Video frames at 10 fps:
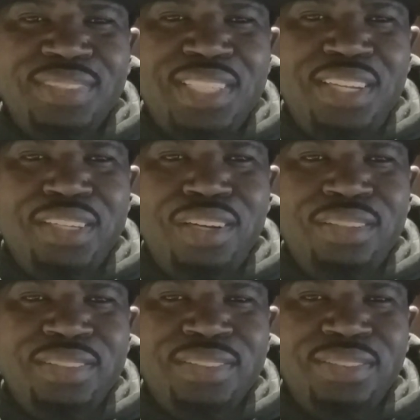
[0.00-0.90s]
You
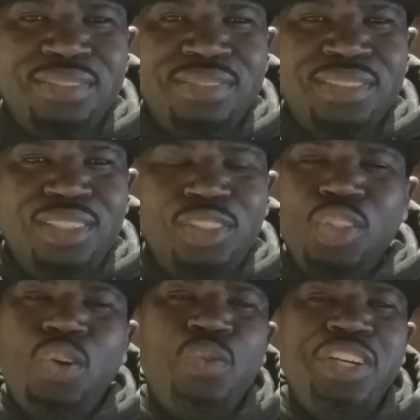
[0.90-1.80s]
know?
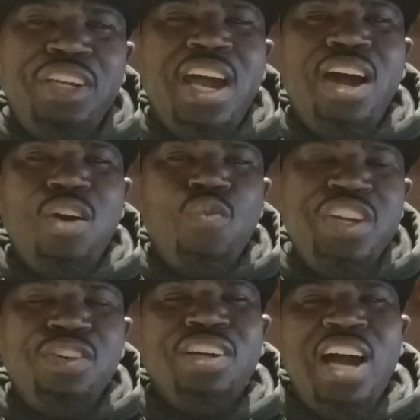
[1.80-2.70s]
So we're
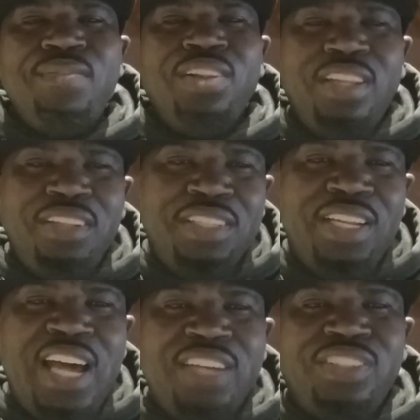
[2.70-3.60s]
gonna have the
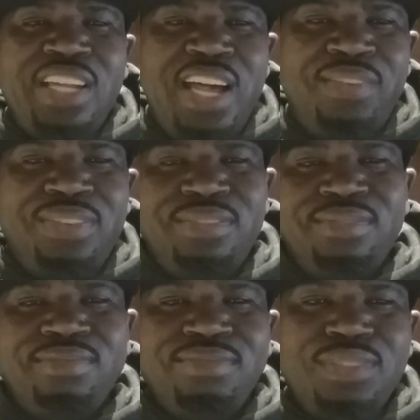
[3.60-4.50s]
last laugh.
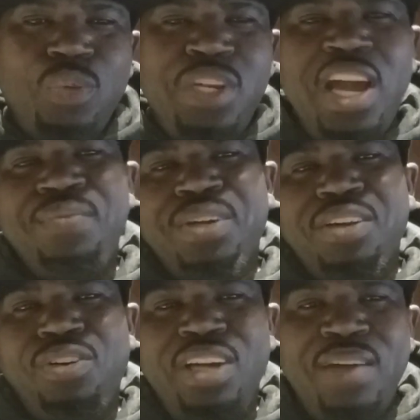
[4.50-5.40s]
We African
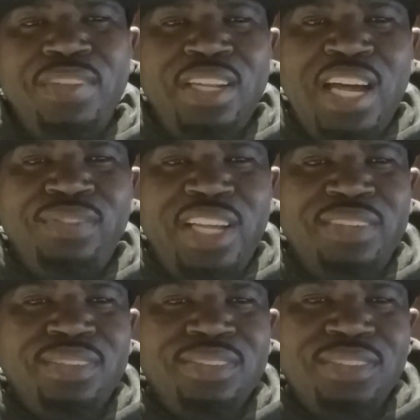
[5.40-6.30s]
gonna have the last laugh.
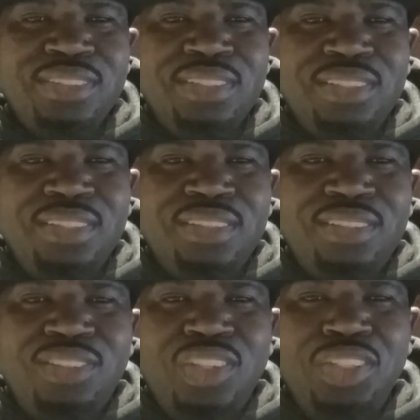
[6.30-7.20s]

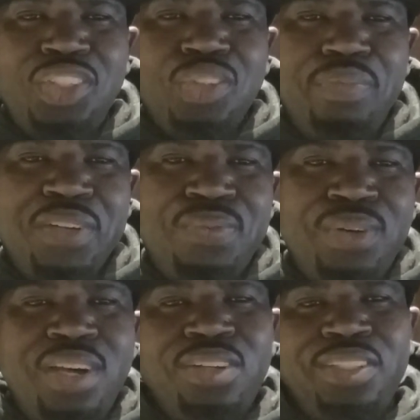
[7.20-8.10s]
Y'all used to make
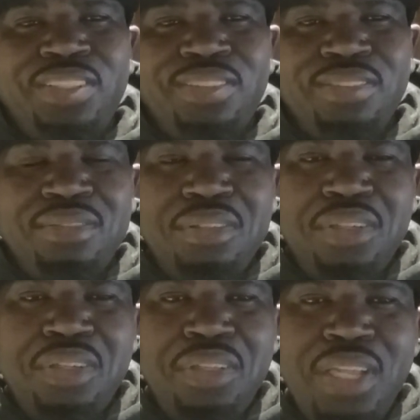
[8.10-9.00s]
fun of us.
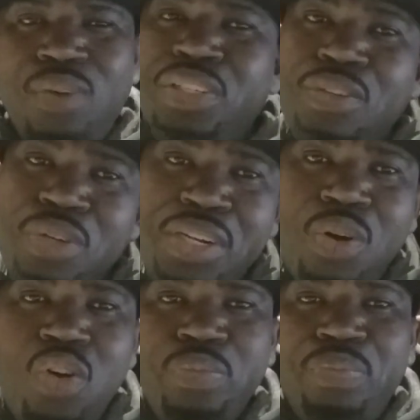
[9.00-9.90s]
Now we
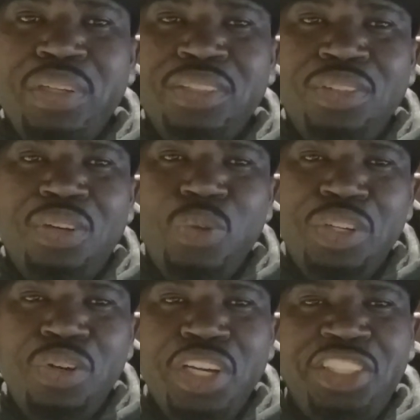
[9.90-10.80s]
don't make, we
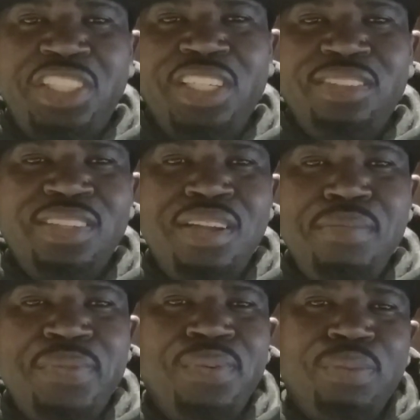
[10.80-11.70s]
know your shit.
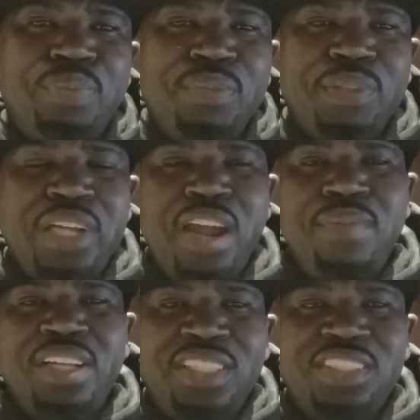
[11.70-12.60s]
Before
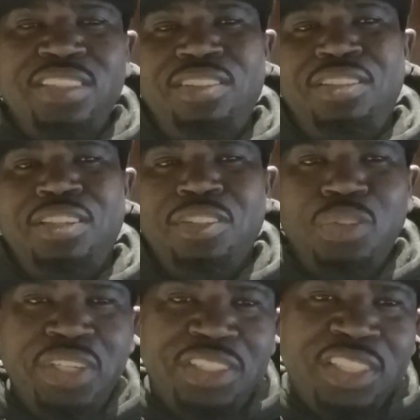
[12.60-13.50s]
everybody thinks they don't know
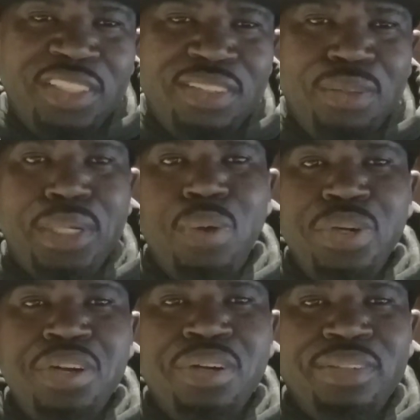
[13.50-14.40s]
your shit. Now we
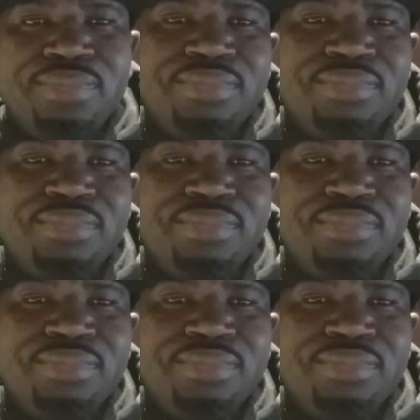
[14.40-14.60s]
know it.